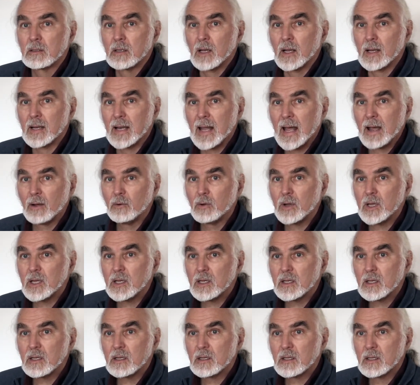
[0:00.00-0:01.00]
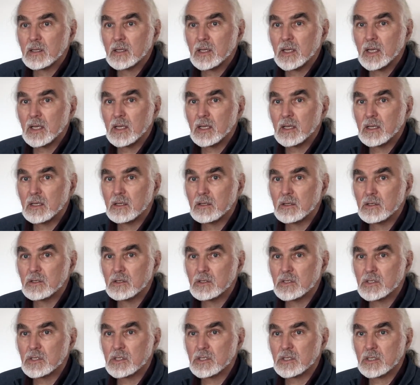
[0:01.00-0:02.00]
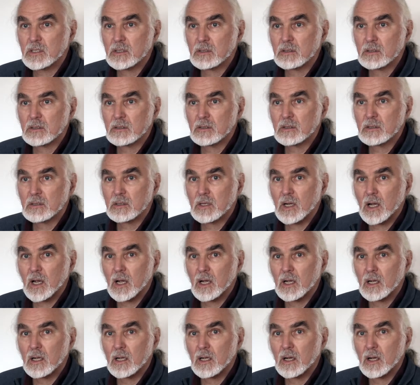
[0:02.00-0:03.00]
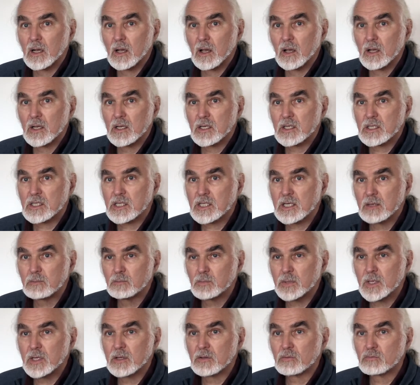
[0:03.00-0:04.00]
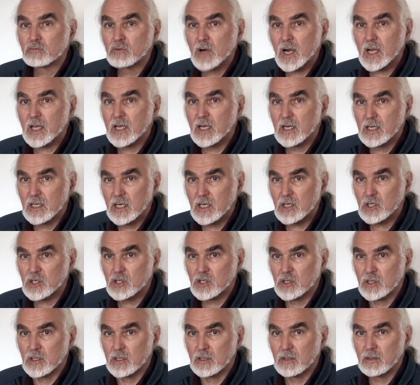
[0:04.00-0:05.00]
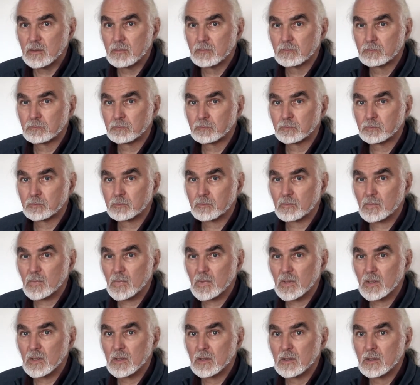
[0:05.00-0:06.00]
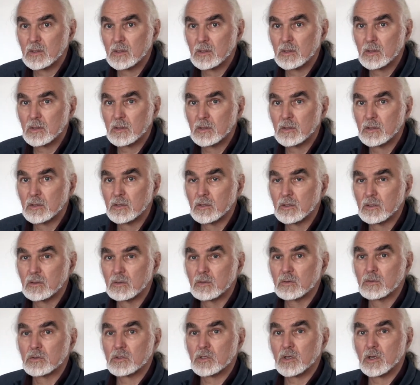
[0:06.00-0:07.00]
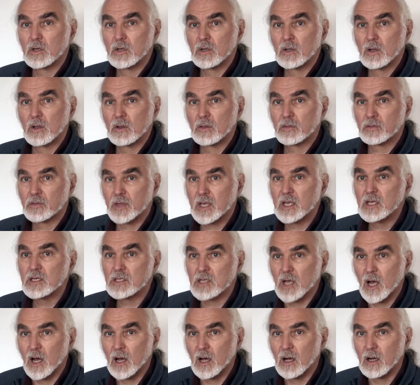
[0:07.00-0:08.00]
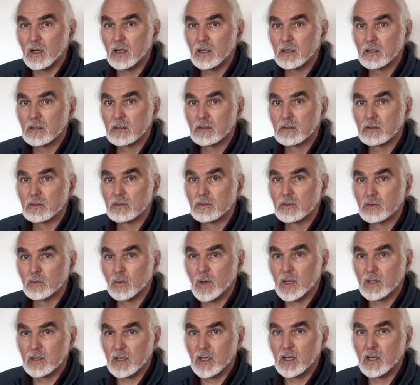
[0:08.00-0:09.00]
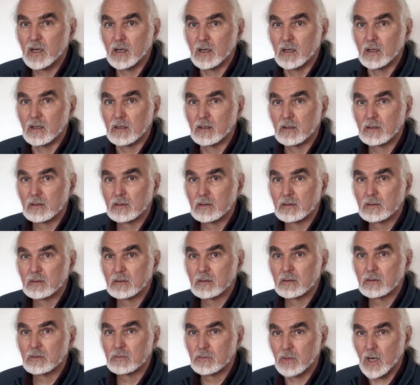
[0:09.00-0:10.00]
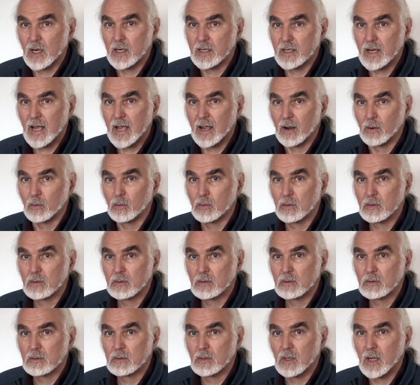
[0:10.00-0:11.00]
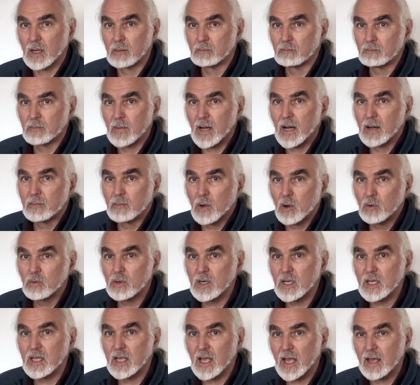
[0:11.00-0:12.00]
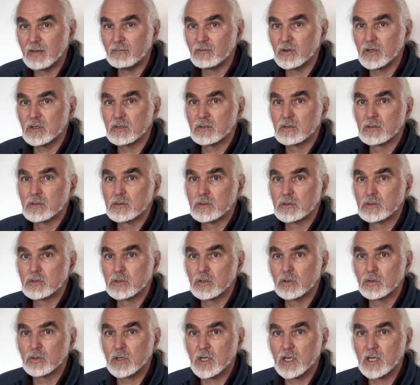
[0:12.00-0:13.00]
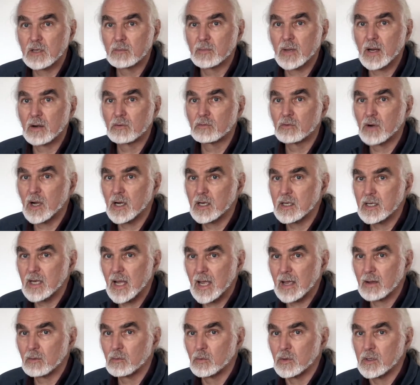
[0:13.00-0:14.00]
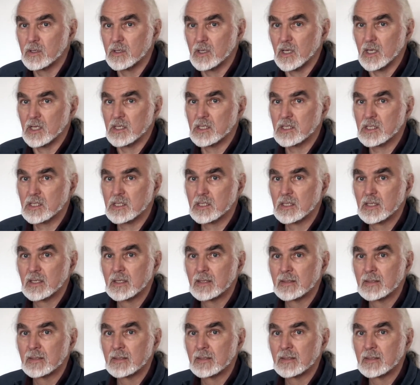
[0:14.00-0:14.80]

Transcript: Allowing is simply the recognition that things are the way they are right now. I'm only ever talking about right now with this.